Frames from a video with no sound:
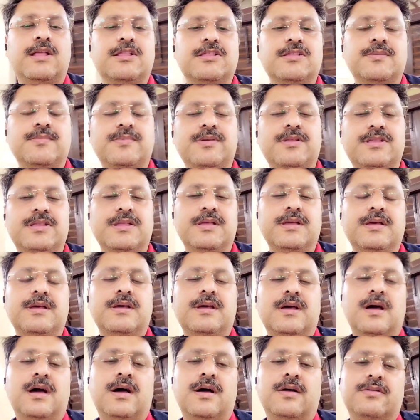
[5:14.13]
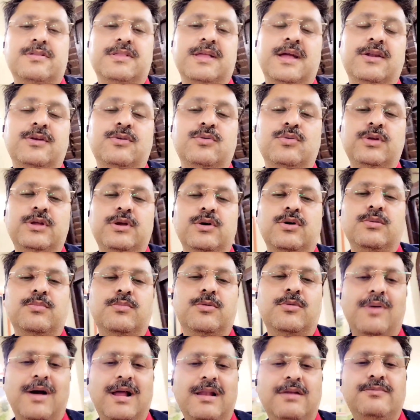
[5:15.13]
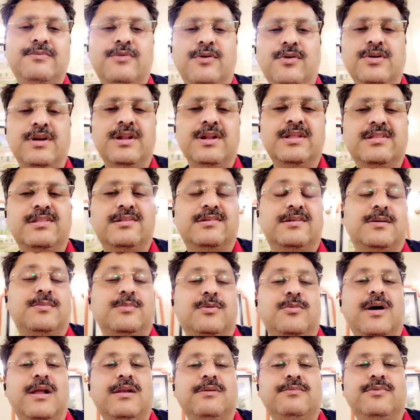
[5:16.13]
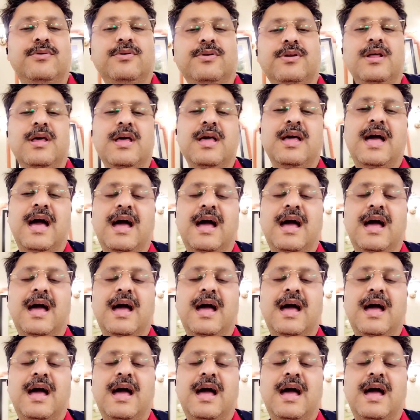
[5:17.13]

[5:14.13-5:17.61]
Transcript: SMS sent to your mobile phone, registered mobile phone,